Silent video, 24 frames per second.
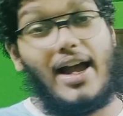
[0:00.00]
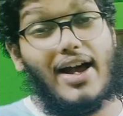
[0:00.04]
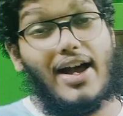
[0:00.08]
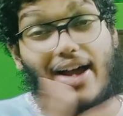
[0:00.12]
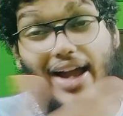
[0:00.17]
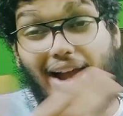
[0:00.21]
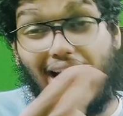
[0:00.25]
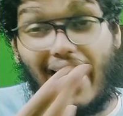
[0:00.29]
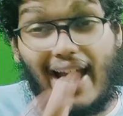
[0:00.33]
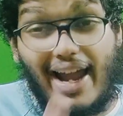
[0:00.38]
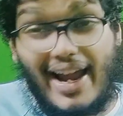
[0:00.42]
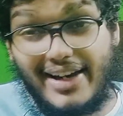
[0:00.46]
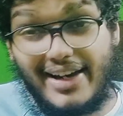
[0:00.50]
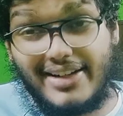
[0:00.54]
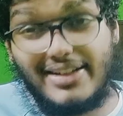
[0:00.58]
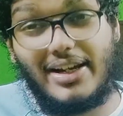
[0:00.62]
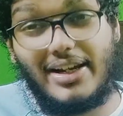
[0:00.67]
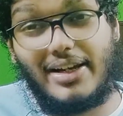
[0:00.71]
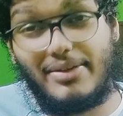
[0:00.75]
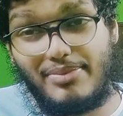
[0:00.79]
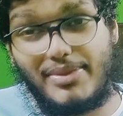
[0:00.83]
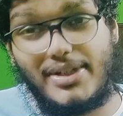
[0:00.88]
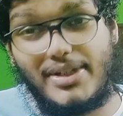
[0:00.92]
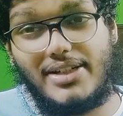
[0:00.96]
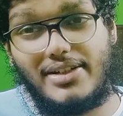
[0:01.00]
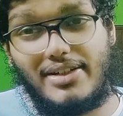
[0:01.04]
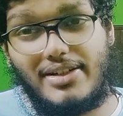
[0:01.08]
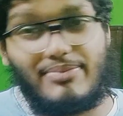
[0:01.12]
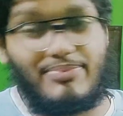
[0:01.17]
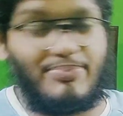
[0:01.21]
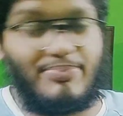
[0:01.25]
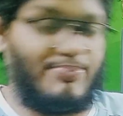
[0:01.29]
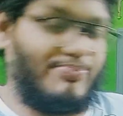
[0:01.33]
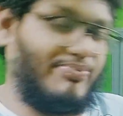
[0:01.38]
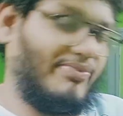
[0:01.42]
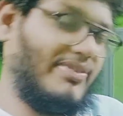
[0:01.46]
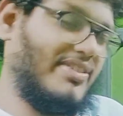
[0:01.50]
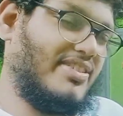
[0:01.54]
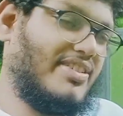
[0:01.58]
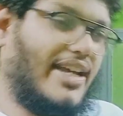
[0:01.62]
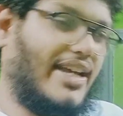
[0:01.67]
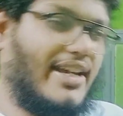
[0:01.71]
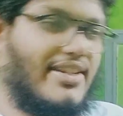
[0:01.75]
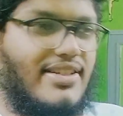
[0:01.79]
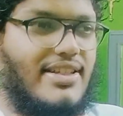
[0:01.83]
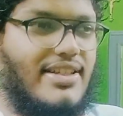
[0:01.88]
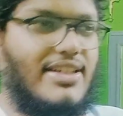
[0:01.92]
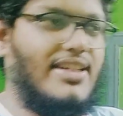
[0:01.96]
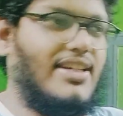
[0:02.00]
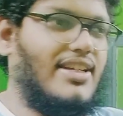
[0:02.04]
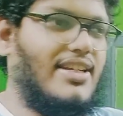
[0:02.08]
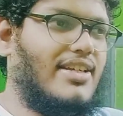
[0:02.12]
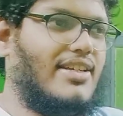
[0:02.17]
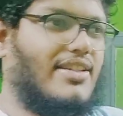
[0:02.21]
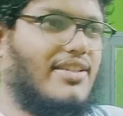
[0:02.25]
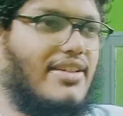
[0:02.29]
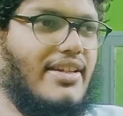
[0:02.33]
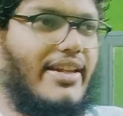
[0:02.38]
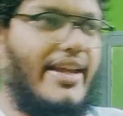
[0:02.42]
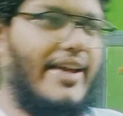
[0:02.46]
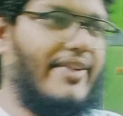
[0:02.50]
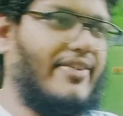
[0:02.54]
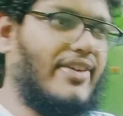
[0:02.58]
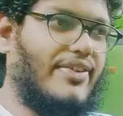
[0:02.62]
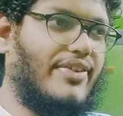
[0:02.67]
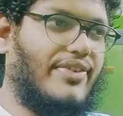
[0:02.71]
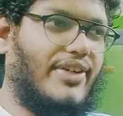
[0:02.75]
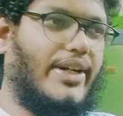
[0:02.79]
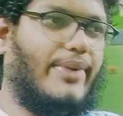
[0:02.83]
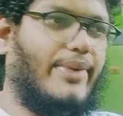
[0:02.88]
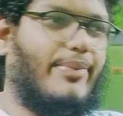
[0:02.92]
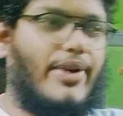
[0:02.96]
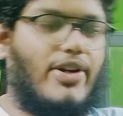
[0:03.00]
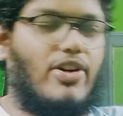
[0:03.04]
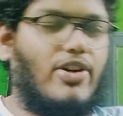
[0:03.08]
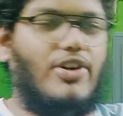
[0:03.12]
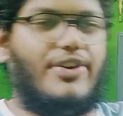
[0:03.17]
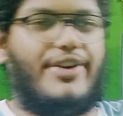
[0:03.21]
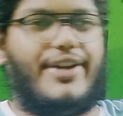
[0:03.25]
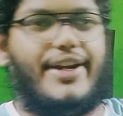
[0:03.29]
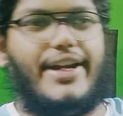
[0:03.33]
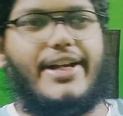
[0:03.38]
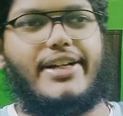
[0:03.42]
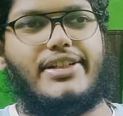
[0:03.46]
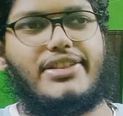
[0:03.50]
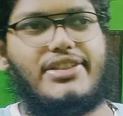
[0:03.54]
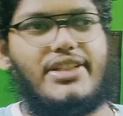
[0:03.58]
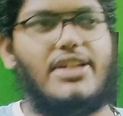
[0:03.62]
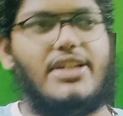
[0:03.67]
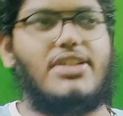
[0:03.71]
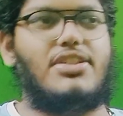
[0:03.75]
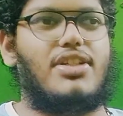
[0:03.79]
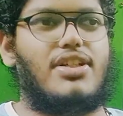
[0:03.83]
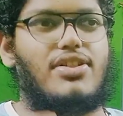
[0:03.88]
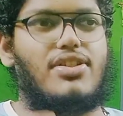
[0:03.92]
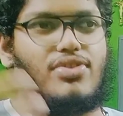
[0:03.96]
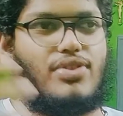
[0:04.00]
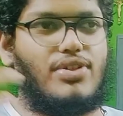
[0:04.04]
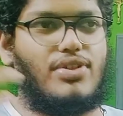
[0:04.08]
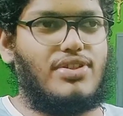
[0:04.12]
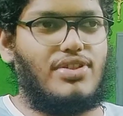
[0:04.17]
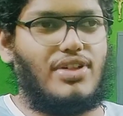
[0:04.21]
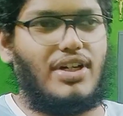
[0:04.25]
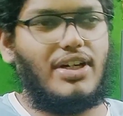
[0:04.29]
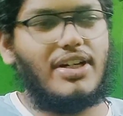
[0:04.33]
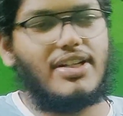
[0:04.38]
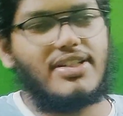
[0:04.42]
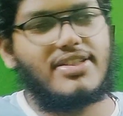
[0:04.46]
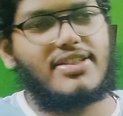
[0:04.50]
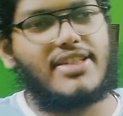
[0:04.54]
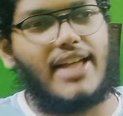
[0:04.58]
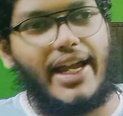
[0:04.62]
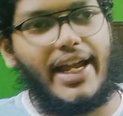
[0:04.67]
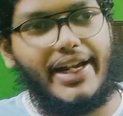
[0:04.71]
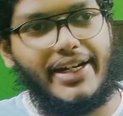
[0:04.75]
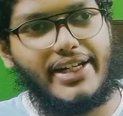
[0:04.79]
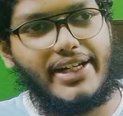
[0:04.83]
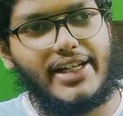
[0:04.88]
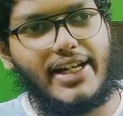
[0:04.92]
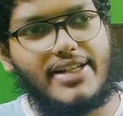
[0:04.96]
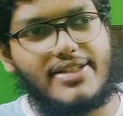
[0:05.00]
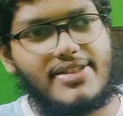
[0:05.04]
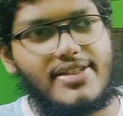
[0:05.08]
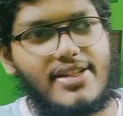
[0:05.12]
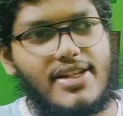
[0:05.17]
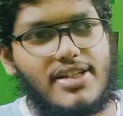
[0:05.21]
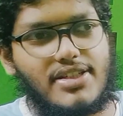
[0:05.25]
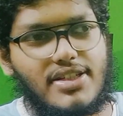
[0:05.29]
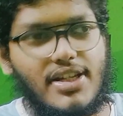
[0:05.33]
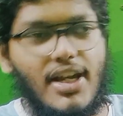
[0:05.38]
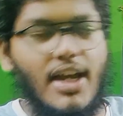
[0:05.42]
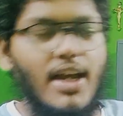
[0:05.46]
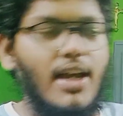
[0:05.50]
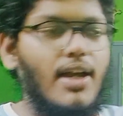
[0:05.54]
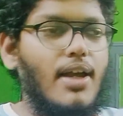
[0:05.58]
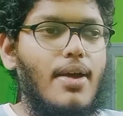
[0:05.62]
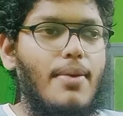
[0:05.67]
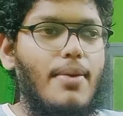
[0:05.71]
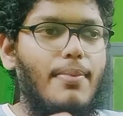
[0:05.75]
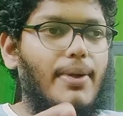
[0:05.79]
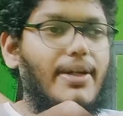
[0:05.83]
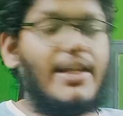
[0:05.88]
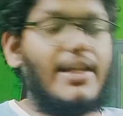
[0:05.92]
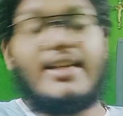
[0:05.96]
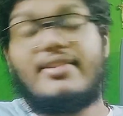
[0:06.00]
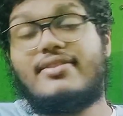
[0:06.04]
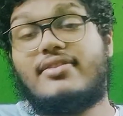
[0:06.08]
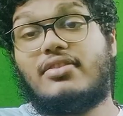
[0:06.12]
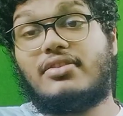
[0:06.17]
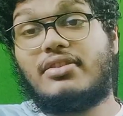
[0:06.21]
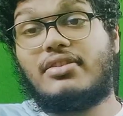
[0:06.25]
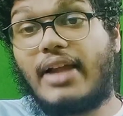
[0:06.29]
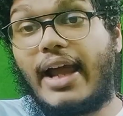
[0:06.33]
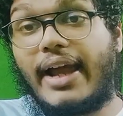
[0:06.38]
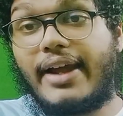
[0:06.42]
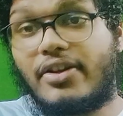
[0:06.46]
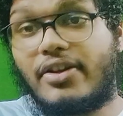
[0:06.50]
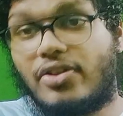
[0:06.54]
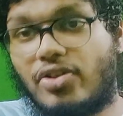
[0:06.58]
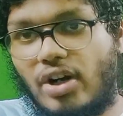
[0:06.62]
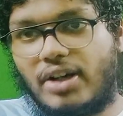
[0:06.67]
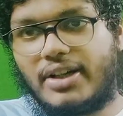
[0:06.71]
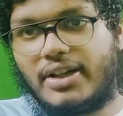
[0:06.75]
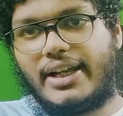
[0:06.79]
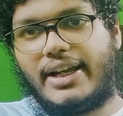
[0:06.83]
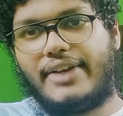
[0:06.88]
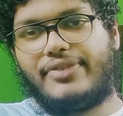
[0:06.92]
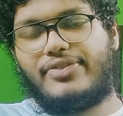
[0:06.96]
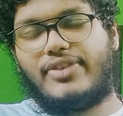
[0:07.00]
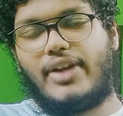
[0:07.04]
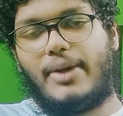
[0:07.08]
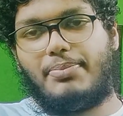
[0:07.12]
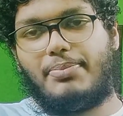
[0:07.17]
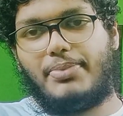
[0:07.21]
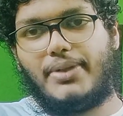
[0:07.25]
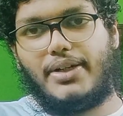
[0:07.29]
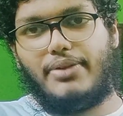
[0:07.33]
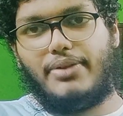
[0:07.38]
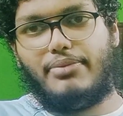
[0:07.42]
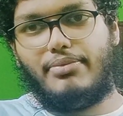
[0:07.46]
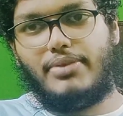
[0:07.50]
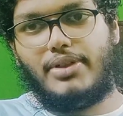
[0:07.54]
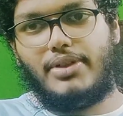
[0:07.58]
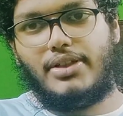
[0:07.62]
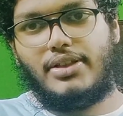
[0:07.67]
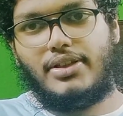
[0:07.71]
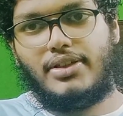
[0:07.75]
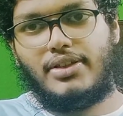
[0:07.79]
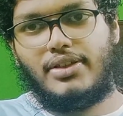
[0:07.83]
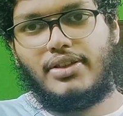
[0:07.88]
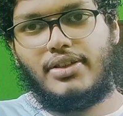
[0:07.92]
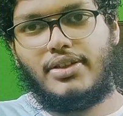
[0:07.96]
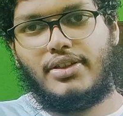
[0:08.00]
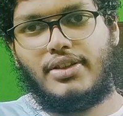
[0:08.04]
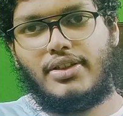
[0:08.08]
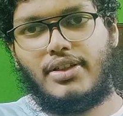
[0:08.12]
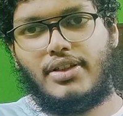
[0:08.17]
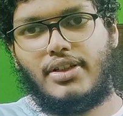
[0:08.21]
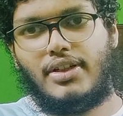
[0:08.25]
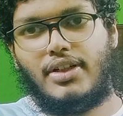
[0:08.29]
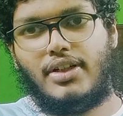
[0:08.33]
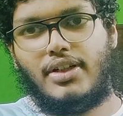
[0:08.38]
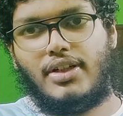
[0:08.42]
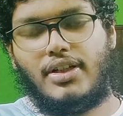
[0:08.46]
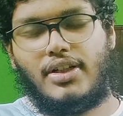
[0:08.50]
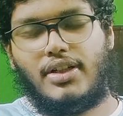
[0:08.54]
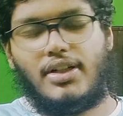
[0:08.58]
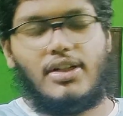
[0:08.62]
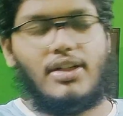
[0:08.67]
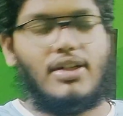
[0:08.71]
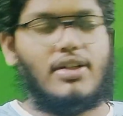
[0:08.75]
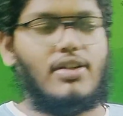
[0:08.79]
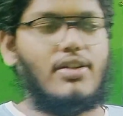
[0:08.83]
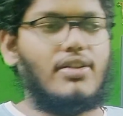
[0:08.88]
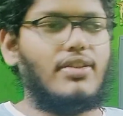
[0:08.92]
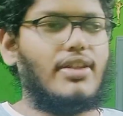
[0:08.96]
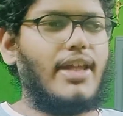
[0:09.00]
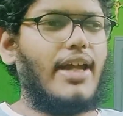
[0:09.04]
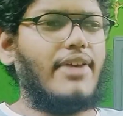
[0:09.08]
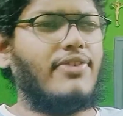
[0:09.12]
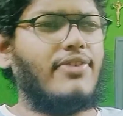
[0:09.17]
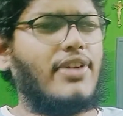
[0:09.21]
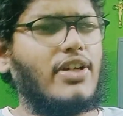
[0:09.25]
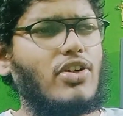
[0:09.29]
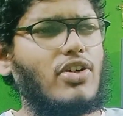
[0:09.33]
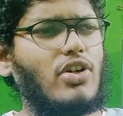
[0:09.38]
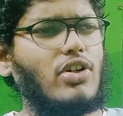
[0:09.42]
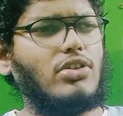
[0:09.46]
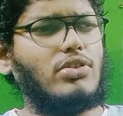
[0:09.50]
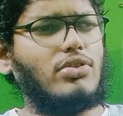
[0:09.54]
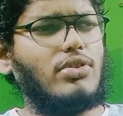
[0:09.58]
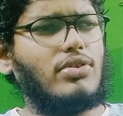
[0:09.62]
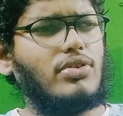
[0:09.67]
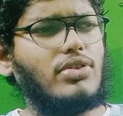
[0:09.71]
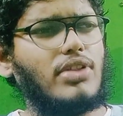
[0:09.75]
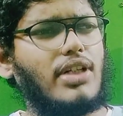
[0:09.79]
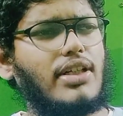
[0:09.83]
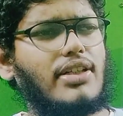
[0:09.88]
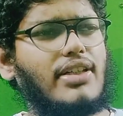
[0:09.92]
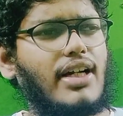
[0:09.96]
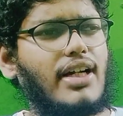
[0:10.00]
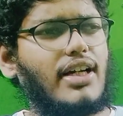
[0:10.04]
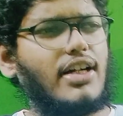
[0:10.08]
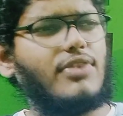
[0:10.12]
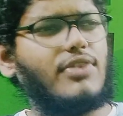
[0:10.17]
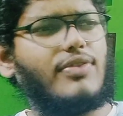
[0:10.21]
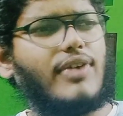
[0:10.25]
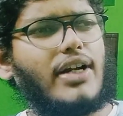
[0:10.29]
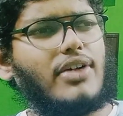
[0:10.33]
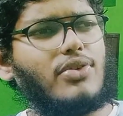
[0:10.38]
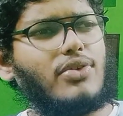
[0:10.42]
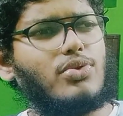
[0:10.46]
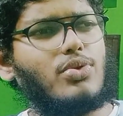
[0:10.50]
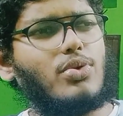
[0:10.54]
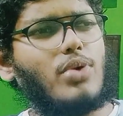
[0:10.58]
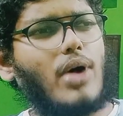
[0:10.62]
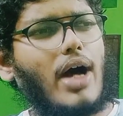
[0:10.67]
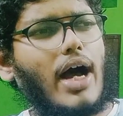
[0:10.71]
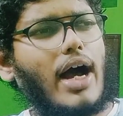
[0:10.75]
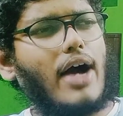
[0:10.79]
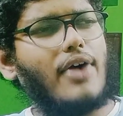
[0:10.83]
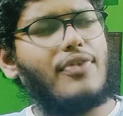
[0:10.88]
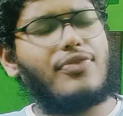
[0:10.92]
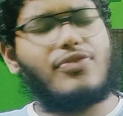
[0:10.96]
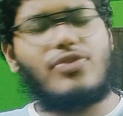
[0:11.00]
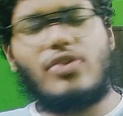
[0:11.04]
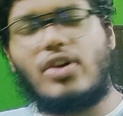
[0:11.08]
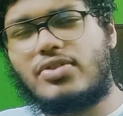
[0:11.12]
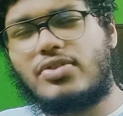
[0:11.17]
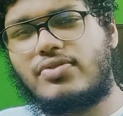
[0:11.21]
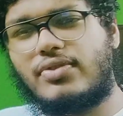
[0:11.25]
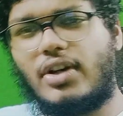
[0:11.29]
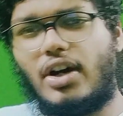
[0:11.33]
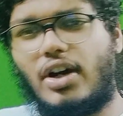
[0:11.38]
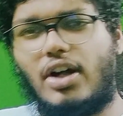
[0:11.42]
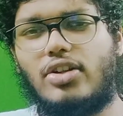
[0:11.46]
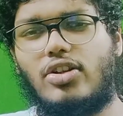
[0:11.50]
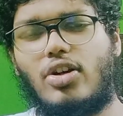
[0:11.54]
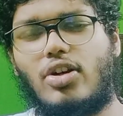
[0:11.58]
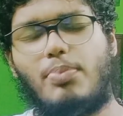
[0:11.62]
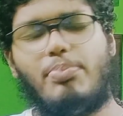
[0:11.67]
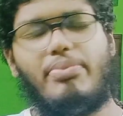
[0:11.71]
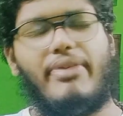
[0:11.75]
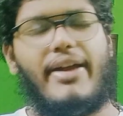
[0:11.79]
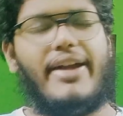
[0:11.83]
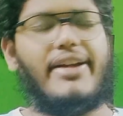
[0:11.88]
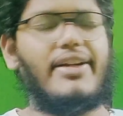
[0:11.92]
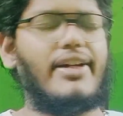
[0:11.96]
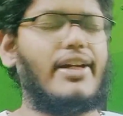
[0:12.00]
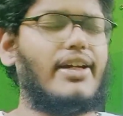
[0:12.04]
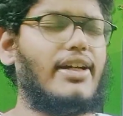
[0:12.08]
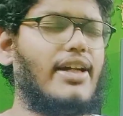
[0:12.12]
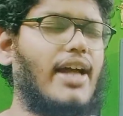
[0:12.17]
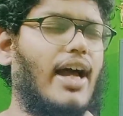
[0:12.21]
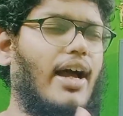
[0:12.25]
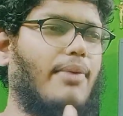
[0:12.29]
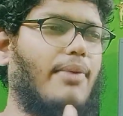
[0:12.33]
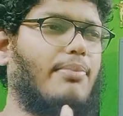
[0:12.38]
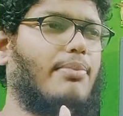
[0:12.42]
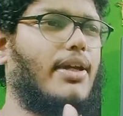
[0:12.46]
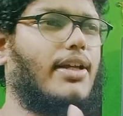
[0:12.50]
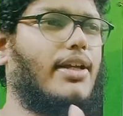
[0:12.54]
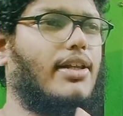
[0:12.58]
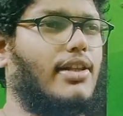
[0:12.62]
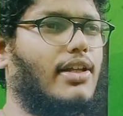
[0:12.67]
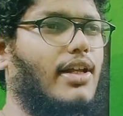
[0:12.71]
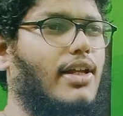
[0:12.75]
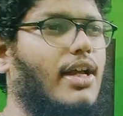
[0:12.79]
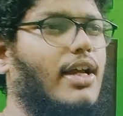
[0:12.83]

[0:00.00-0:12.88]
And I mean, precisely they have given him a contract extension, so it's not a signing as such. But yes, thank God they have kept him. Then we go to the third one, who of course we all know, Brendan Hamill.